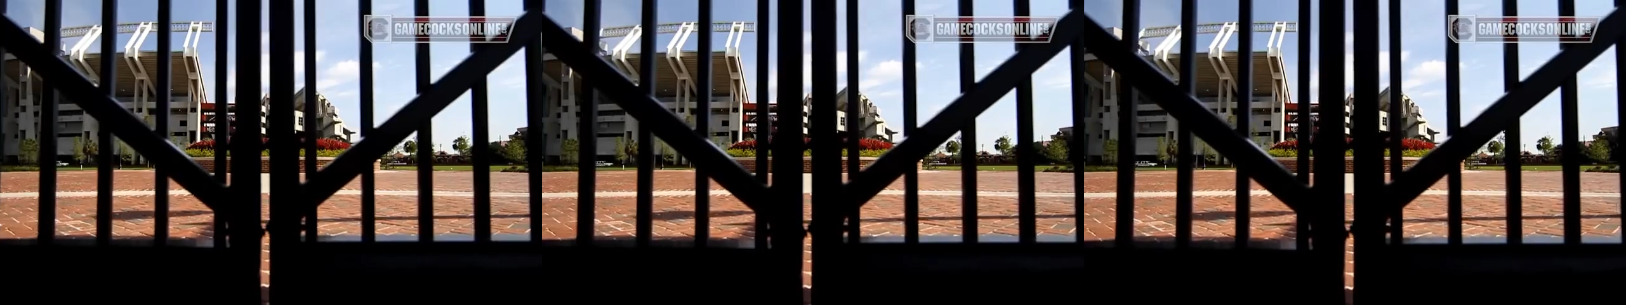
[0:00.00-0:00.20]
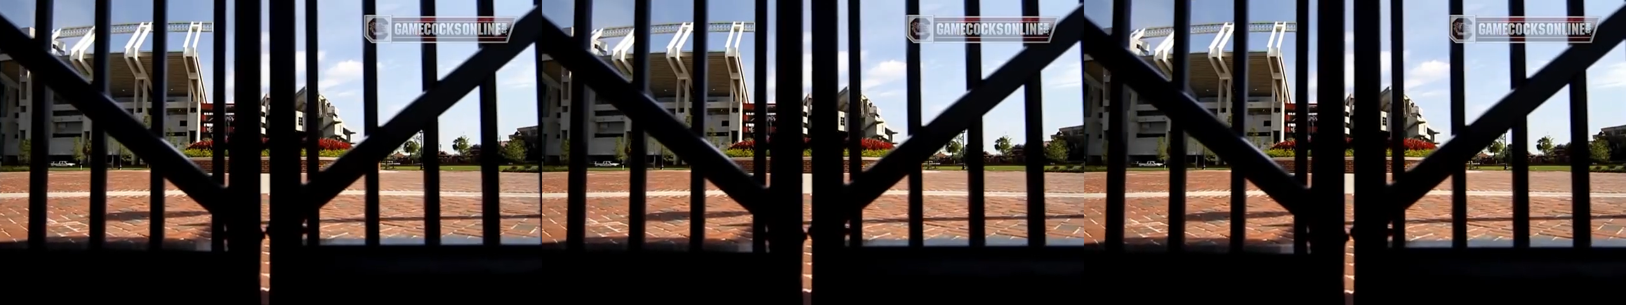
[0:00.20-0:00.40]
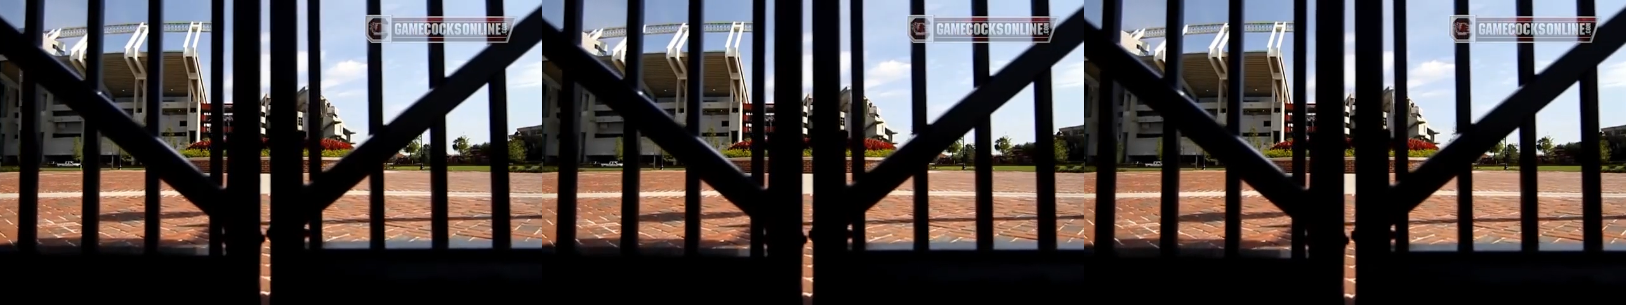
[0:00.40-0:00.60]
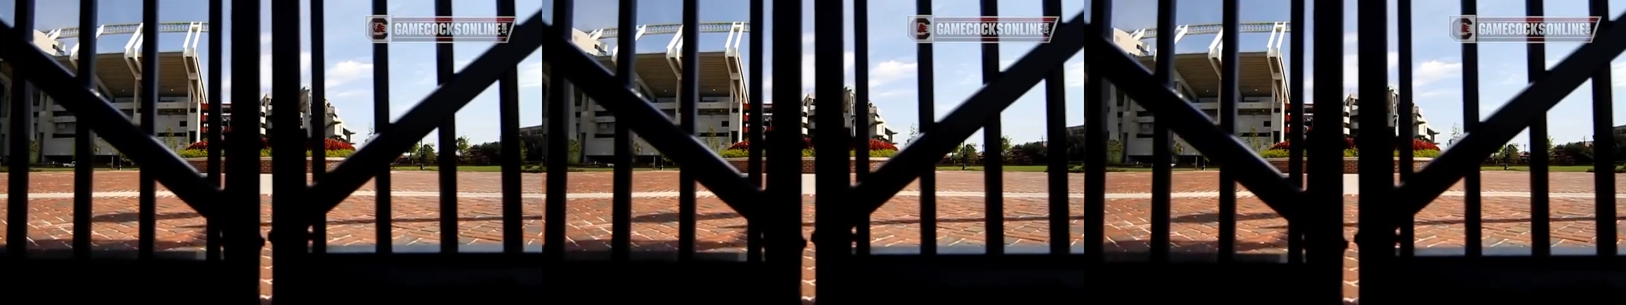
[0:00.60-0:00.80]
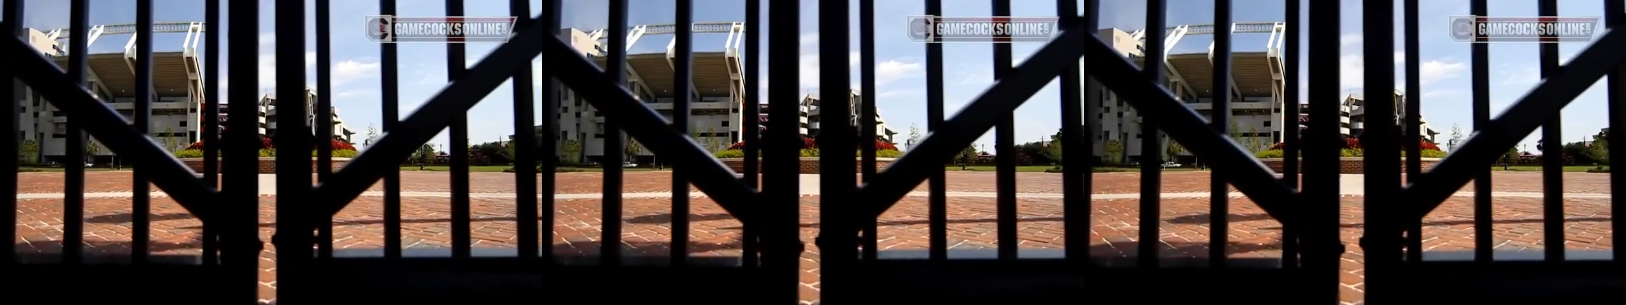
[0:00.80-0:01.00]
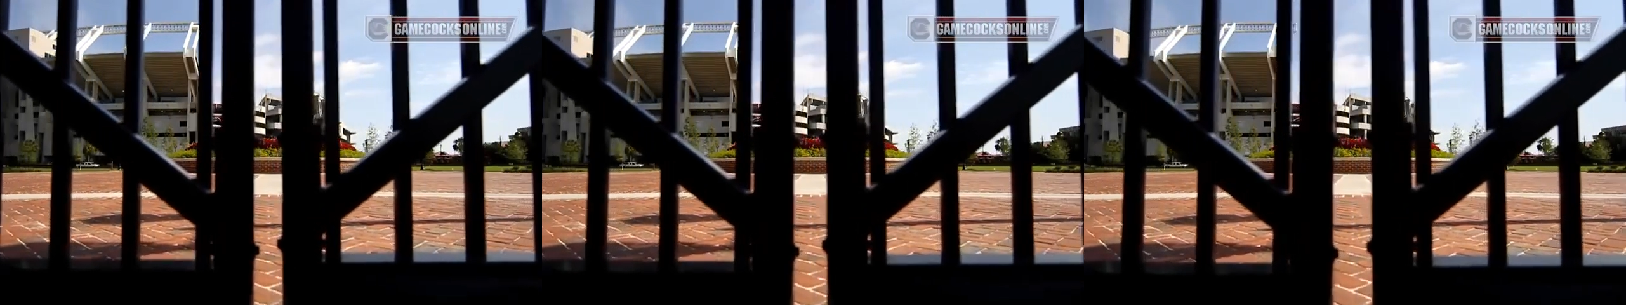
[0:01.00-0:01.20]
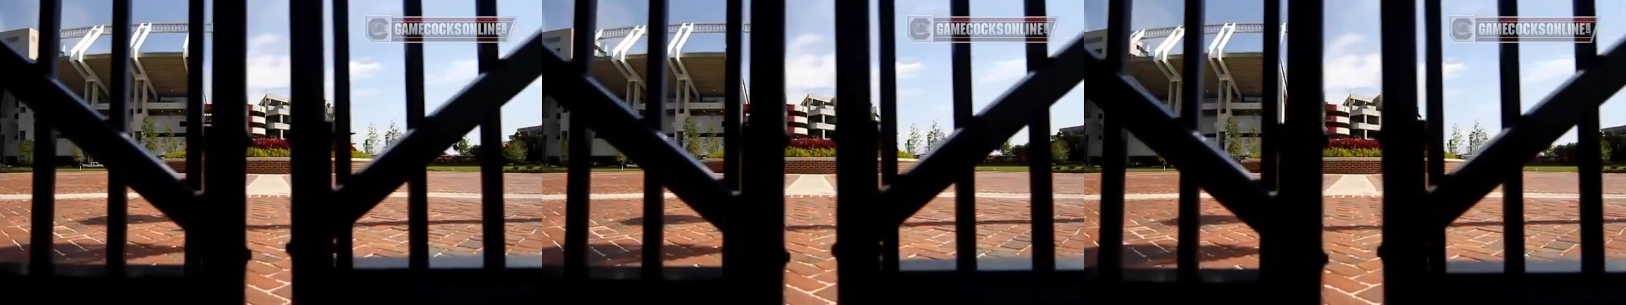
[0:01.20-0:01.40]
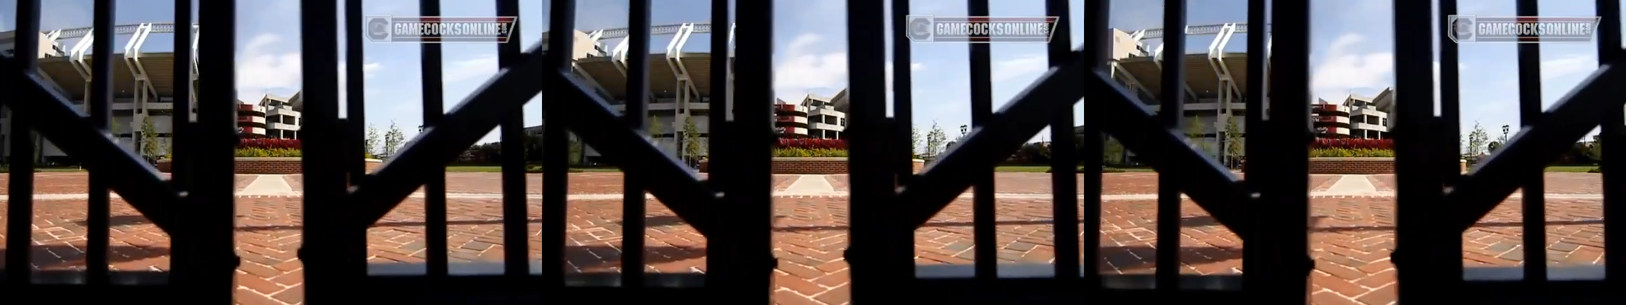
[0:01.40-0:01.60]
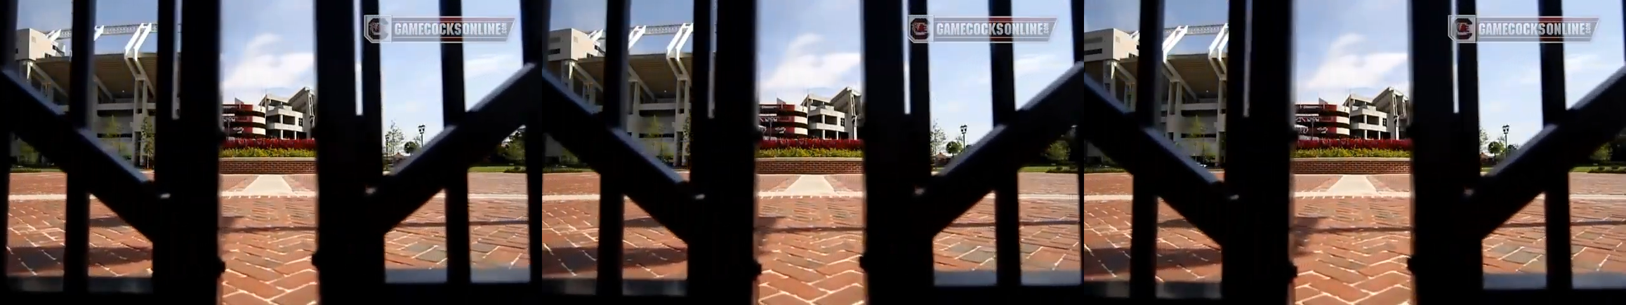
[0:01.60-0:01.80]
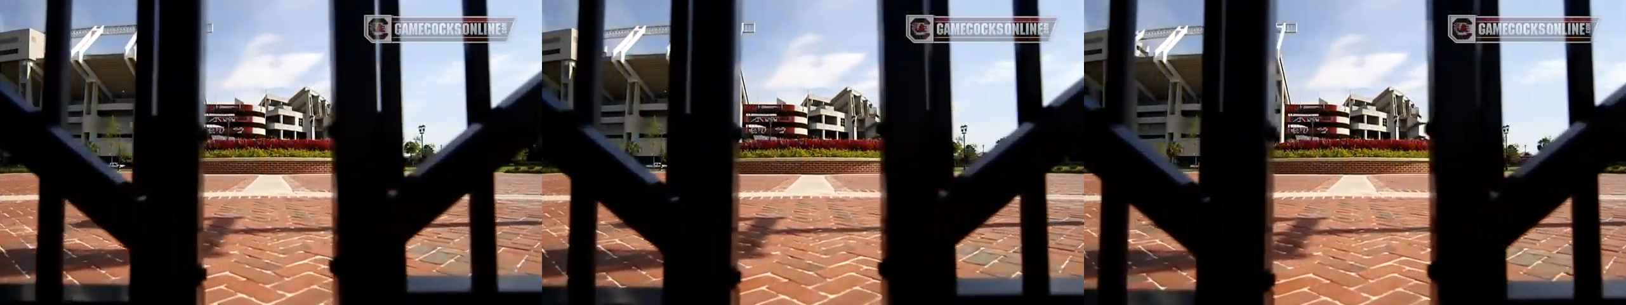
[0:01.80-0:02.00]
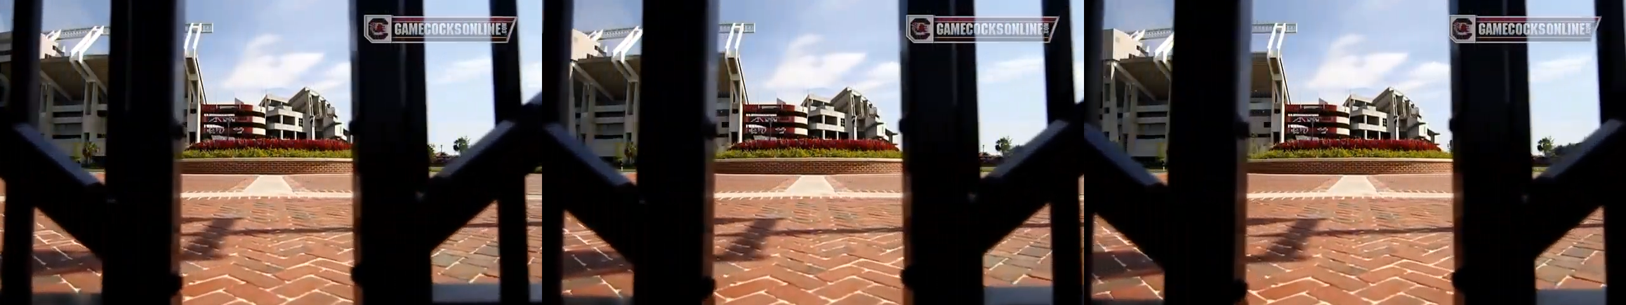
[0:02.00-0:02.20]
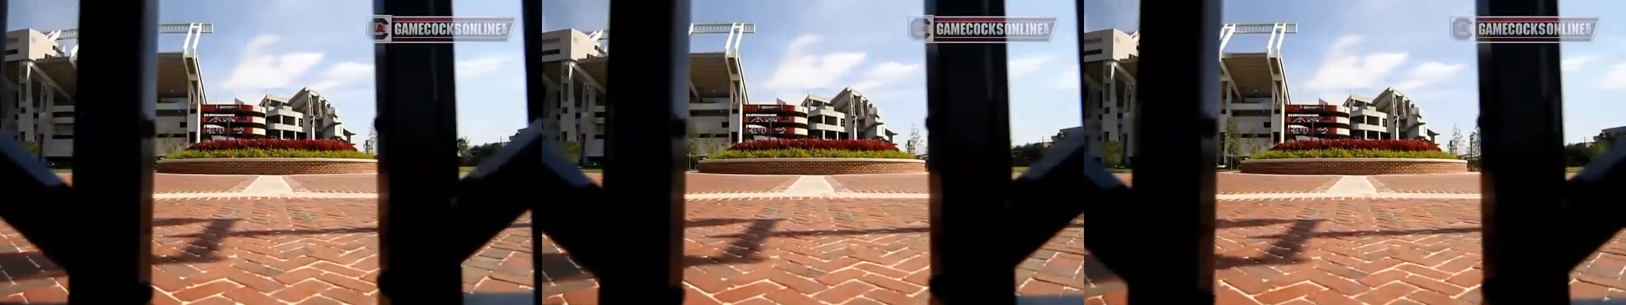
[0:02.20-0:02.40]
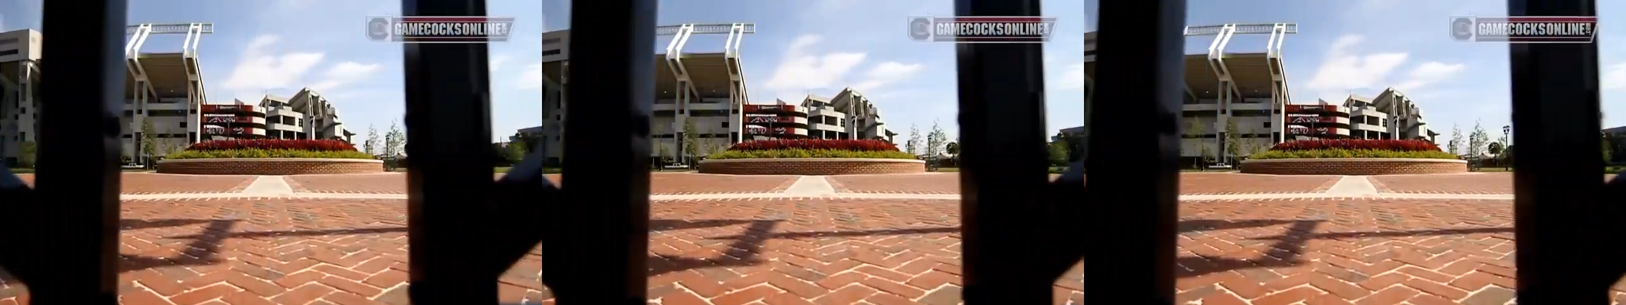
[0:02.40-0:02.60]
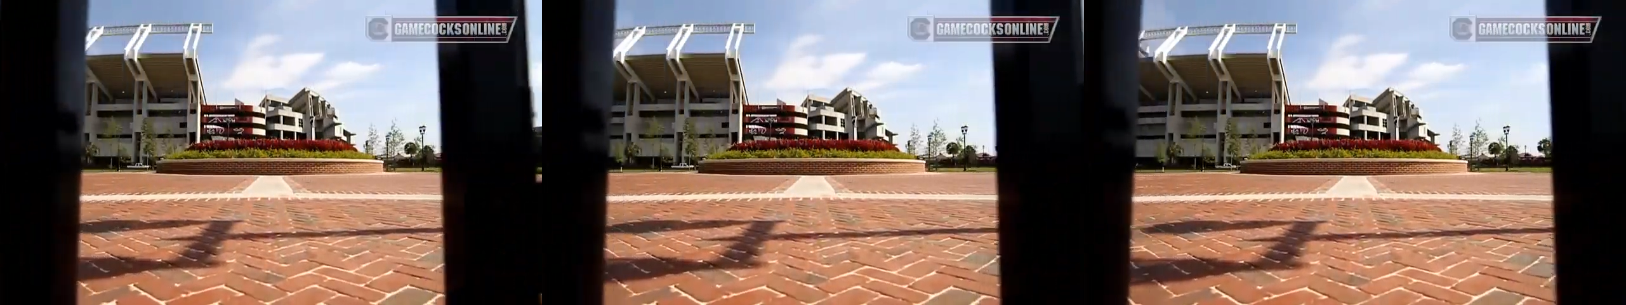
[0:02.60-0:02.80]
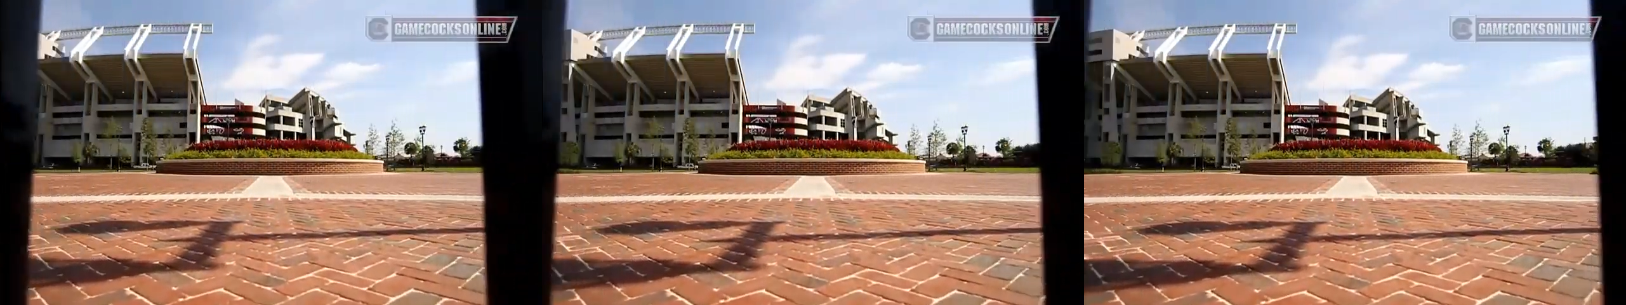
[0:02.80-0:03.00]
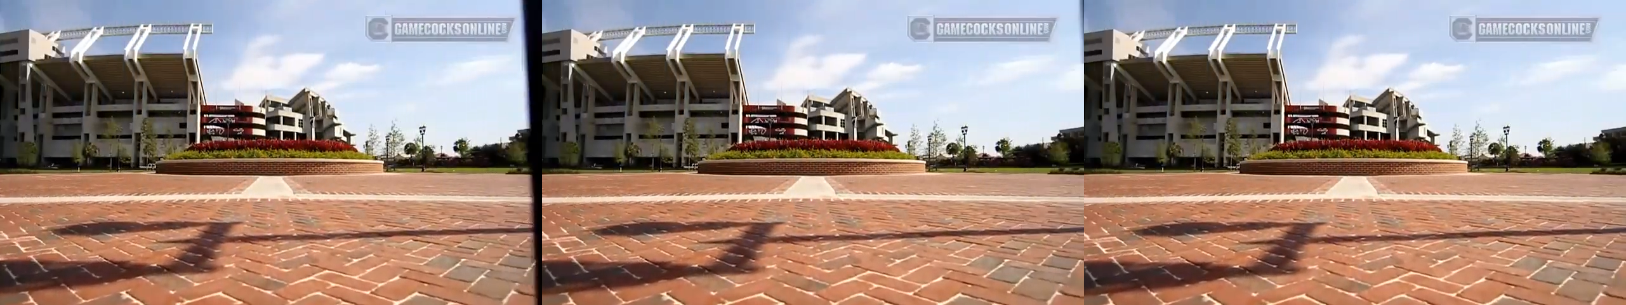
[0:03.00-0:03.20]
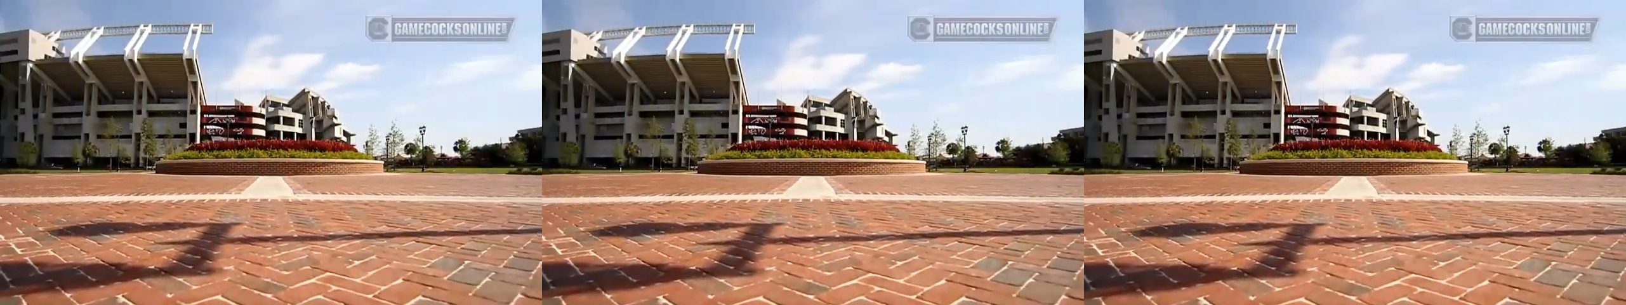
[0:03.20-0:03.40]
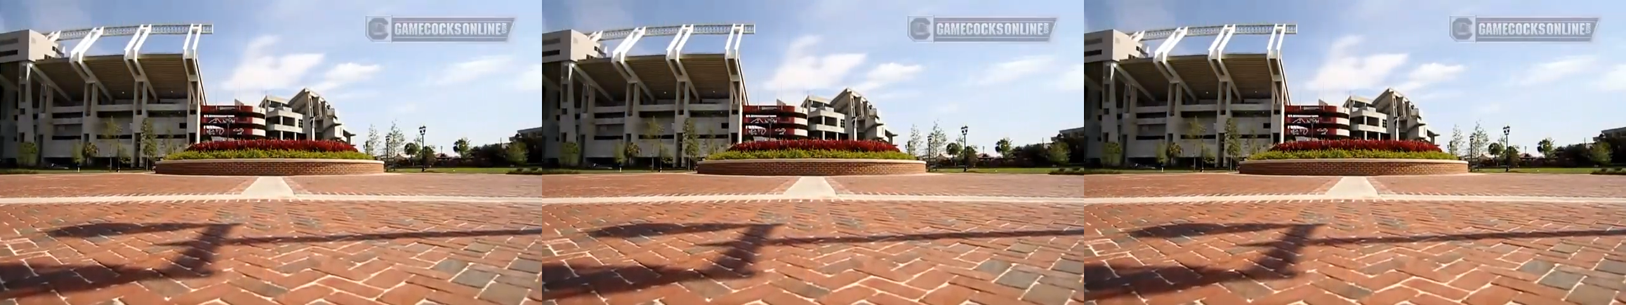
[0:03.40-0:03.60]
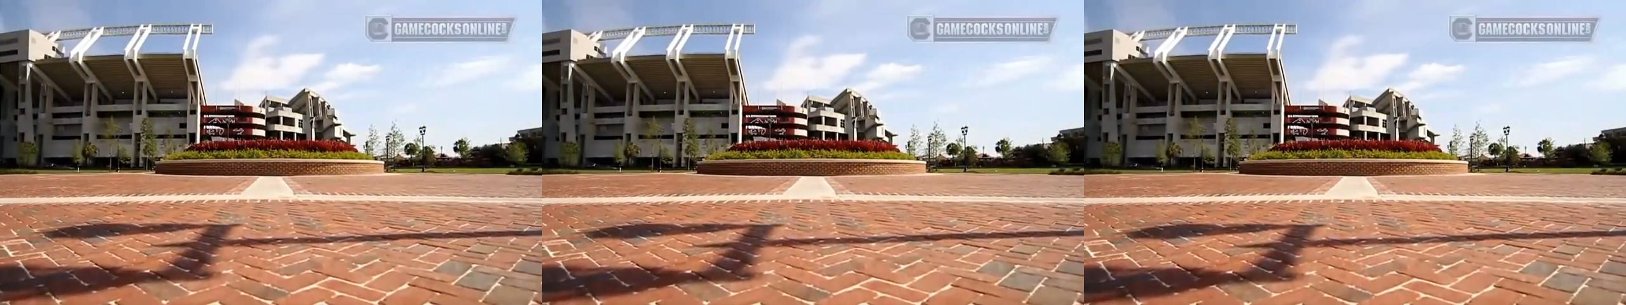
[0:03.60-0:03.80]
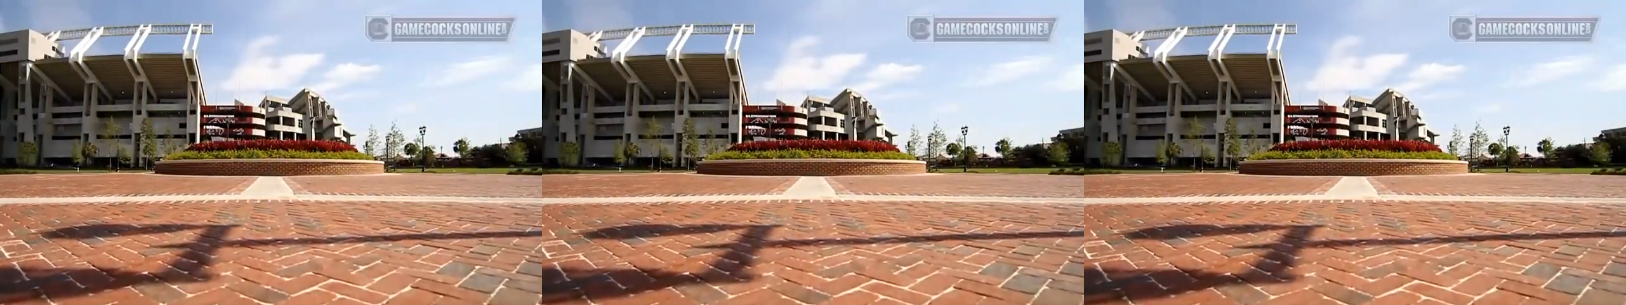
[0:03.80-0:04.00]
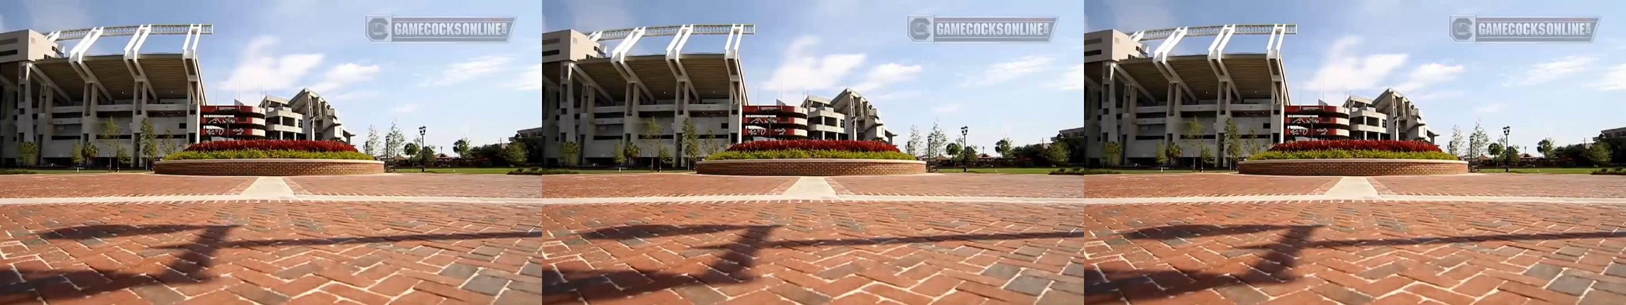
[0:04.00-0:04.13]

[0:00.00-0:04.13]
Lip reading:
No face is visible, so there are no lips to read.